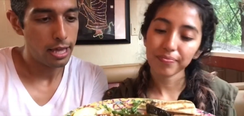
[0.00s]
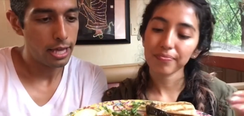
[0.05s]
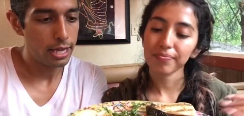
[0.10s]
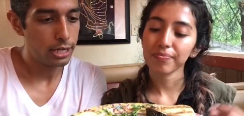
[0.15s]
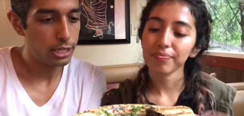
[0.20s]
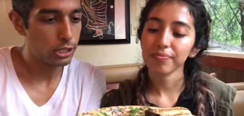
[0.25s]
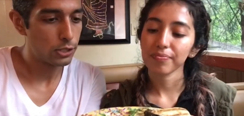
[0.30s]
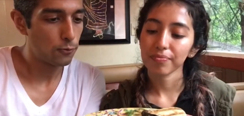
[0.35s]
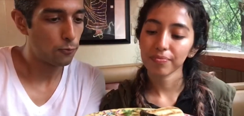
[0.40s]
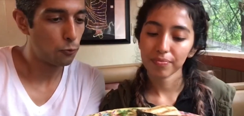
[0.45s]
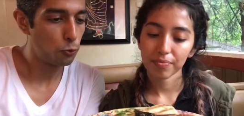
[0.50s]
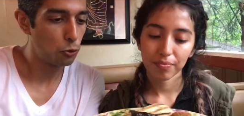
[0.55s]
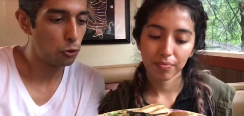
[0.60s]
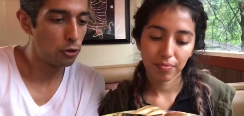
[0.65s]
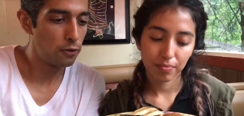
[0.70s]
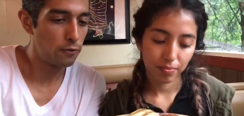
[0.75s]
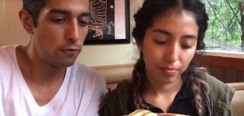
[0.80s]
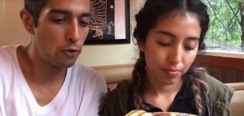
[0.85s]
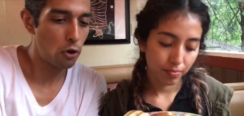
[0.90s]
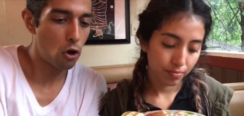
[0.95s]
Speaker 1: It is full
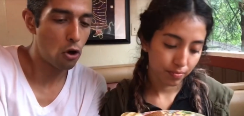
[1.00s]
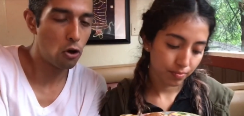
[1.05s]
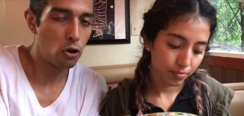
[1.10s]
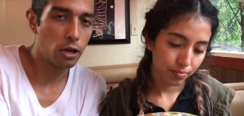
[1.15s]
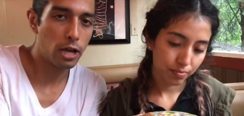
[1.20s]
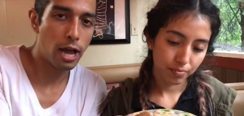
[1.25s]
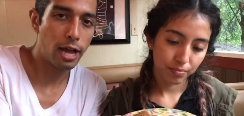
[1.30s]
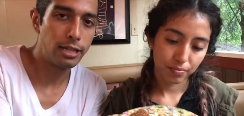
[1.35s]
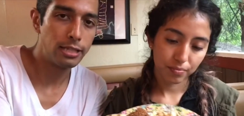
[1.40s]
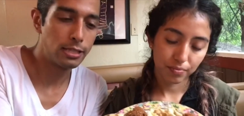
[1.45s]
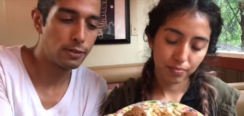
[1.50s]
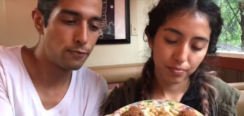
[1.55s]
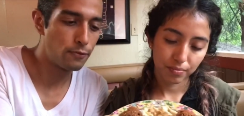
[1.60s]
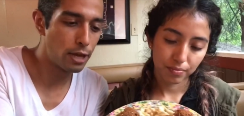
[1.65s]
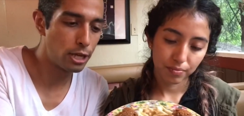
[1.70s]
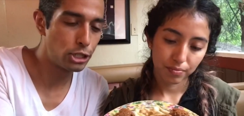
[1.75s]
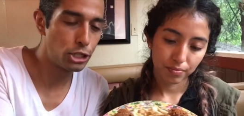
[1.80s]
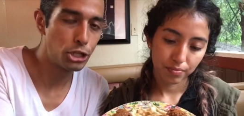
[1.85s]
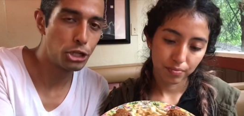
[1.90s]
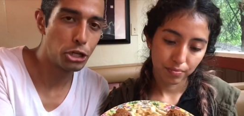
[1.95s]
of all kinds of
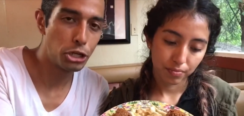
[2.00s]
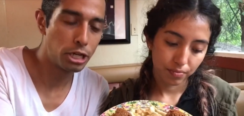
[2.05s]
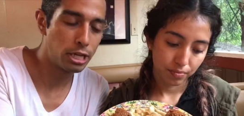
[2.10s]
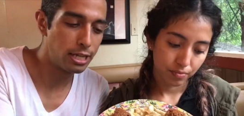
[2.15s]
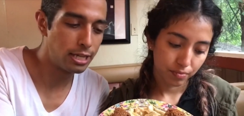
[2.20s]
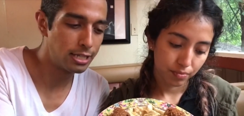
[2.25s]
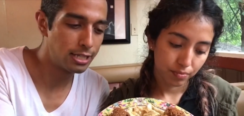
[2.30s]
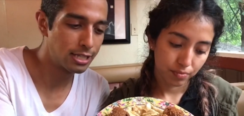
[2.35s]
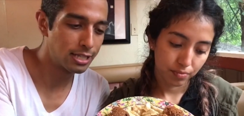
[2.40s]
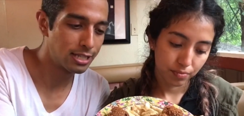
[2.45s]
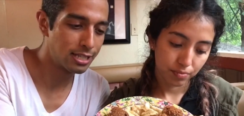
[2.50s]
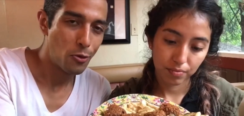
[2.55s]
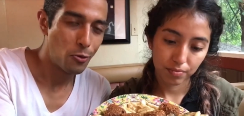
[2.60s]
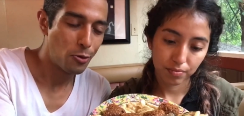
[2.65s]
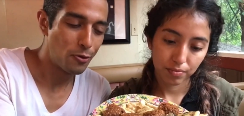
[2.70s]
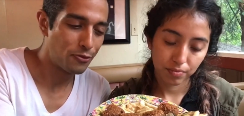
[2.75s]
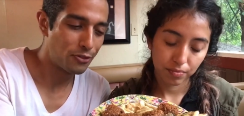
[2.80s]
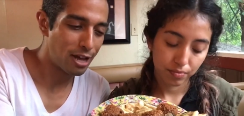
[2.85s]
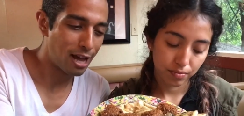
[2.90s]
veggie goodness. We've